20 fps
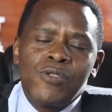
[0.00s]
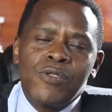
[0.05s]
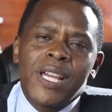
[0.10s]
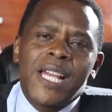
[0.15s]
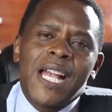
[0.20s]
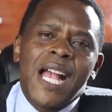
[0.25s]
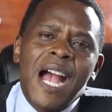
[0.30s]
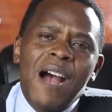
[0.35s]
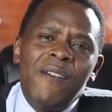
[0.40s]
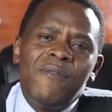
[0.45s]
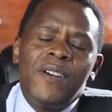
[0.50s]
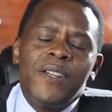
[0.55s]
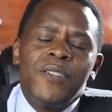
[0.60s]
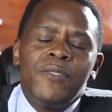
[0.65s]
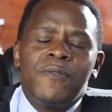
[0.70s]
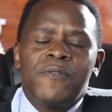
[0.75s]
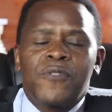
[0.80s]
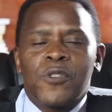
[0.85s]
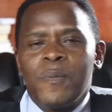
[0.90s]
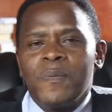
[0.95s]
recover
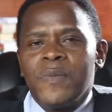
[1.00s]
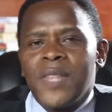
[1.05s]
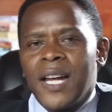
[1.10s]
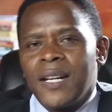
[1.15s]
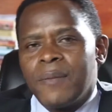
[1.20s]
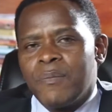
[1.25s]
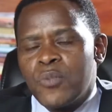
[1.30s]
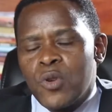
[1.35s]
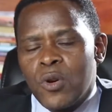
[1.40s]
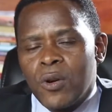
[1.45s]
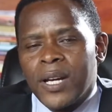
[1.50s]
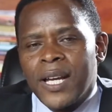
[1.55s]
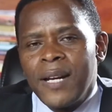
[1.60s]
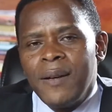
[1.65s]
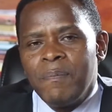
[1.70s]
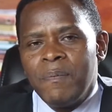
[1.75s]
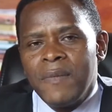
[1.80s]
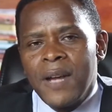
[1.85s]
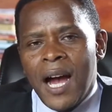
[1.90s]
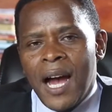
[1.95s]
you from that
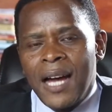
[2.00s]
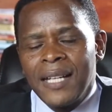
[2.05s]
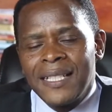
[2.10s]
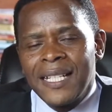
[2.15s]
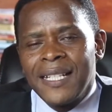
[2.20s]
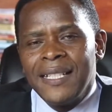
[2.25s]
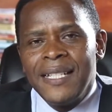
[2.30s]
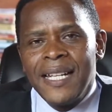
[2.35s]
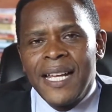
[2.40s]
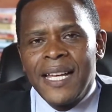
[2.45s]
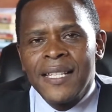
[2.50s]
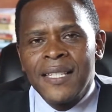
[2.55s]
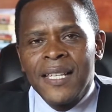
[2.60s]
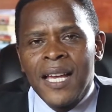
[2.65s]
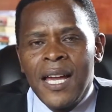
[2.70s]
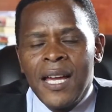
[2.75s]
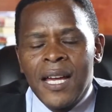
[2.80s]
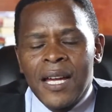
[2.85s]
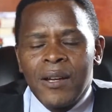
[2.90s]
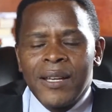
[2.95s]

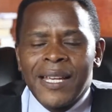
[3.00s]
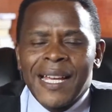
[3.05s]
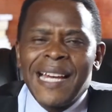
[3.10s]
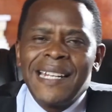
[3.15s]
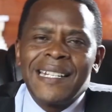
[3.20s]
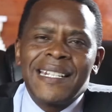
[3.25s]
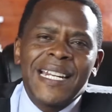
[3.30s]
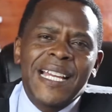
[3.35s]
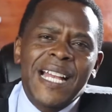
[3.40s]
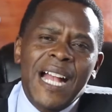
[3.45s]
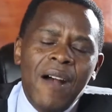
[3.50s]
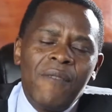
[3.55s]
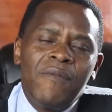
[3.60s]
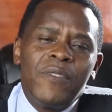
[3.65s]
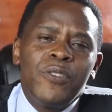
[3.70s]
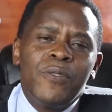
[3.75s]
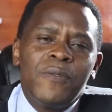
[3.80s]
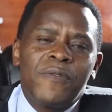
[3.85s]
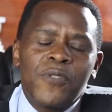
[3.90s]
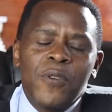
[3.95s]
brokenheartedness. He can
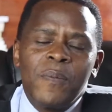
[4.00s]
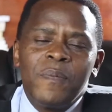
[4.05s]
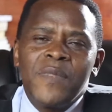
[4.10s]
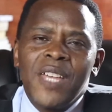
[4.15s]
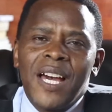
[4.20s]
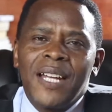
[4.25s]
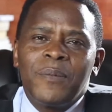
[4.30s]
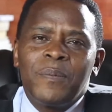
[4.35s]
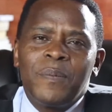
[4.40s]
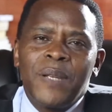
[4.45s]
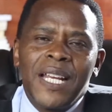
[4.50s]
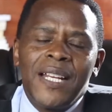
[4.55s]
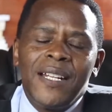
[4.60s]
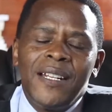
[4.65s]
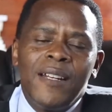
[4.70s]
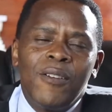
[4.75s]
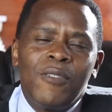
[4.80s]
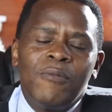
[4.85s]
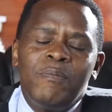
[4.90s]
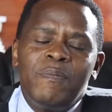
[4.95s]
recover you from that
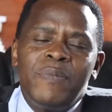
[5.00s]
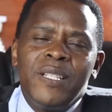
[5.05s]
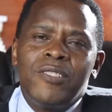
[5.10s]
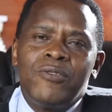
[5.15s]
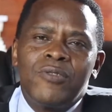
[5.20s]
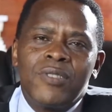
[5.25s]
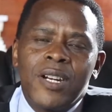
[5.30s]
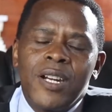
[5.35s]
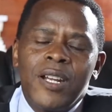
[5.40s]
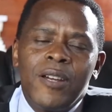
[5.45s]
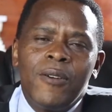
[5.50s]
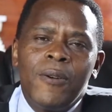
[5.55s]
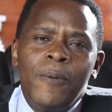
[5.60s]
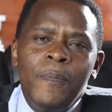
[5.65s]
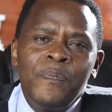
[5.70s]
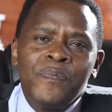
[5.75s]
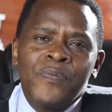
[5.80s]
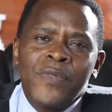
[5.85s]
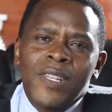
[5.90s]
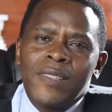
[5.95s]
pain of betrayal,
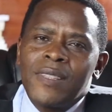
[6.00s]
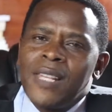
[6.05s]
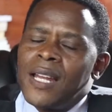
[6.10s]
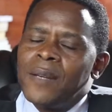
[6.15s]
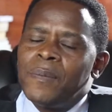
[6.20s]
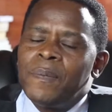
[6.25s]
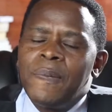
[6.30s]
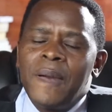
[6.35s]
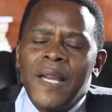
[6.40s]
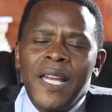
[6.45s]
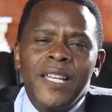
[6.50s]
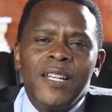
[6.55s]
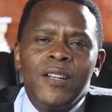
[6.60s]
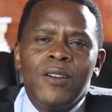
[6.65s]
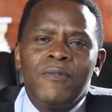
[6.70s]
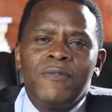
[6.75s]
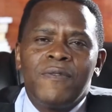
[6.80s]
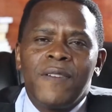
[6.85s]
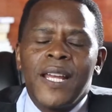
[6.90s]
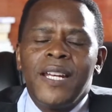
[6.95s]
that pain
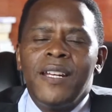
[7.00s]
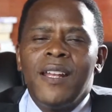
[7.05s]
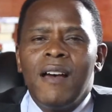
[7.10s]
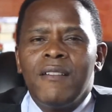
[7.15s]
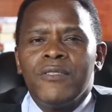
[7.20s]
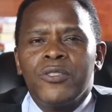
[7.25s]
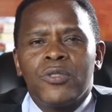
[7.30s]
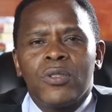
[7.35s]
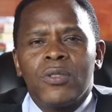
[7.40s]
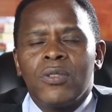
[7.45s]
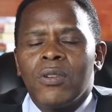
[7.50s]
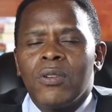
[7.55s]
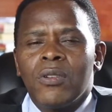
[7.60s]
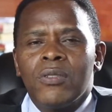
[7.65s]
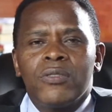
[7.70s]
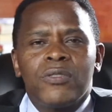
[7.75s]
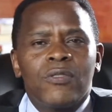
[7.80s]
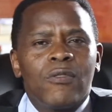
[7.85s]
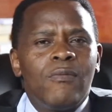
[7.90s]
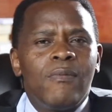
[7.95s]
of financial
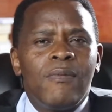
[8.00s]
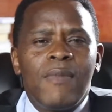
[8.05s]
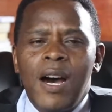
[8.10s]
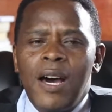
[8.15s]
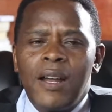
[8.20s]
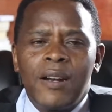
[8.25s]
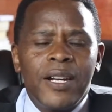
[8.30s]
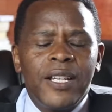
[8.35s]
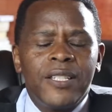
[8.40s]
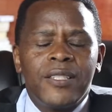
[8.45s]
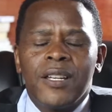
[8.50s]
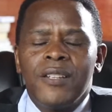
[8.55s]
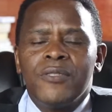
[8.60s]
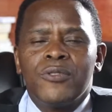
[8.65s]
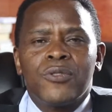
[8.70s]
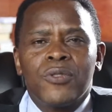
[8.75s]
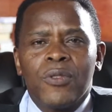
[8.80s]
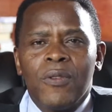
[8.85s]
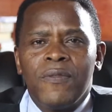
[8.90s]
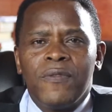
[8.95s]
laws or marriage
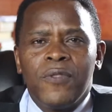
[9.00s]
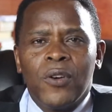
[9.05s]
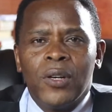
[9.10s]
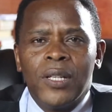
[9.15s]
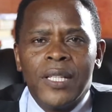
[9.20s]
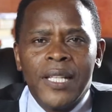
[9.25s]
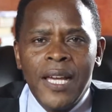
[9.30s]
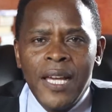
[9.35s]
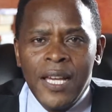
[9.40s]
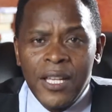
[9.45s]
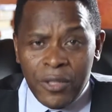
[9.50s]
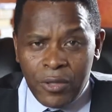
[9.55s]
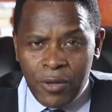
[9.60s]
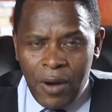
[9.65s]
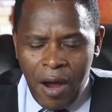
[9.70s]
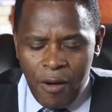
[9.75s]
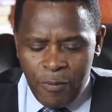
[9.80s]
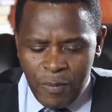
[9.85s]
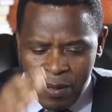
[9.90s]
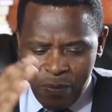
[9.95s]
and so forth.
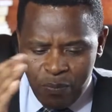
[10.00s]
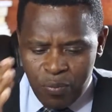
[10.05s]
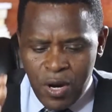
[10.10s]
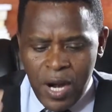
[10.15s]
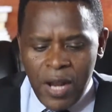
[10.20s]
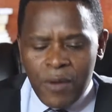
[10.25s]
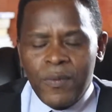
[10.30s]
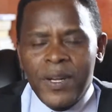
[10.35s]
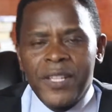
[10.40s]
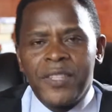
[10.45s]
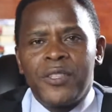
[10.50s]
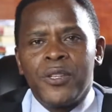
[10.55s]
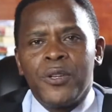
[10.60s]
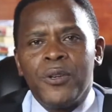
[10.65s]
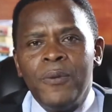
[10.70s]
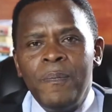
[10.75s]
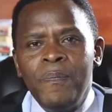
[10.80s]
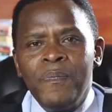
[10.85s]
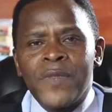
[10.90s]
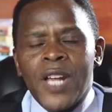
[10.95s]
So I'll be praying with
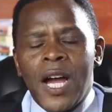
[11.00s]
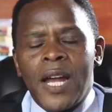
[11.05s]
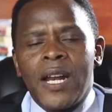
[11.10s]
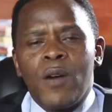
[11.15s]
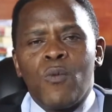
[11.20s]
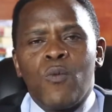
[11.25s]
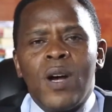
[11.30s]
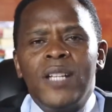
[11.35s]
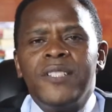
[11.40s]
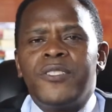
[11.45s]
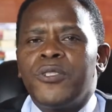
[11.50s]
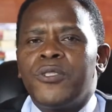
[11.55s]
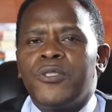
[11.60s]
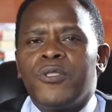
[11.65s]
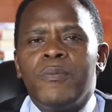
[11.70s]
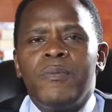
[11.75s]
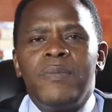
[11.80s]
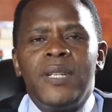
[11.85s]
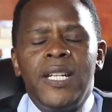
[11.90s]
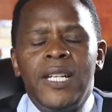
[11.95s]
you, and I want you
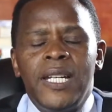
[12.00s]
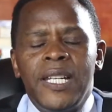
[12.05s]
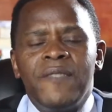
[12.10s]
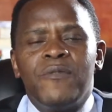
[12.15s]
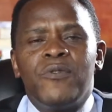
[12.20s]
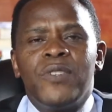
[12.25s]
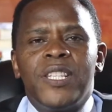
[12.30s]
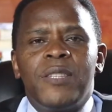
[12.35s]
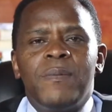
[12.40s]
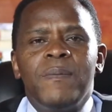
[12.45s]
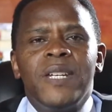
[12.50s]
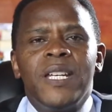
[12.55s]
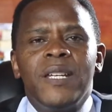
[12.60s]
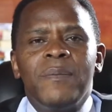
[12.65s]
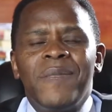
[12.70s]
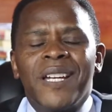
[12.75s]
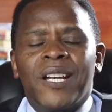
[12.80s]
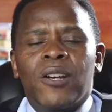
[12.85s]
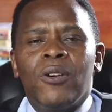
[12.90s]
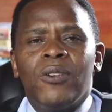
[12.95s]
to believe with
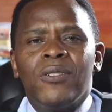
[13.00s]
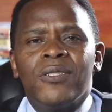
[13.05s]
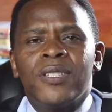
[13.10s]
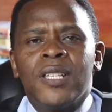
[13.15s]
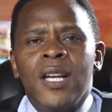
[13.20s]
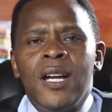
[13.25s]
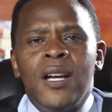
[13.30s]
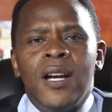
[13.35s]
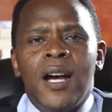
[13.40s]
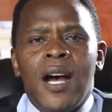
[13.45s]
me, because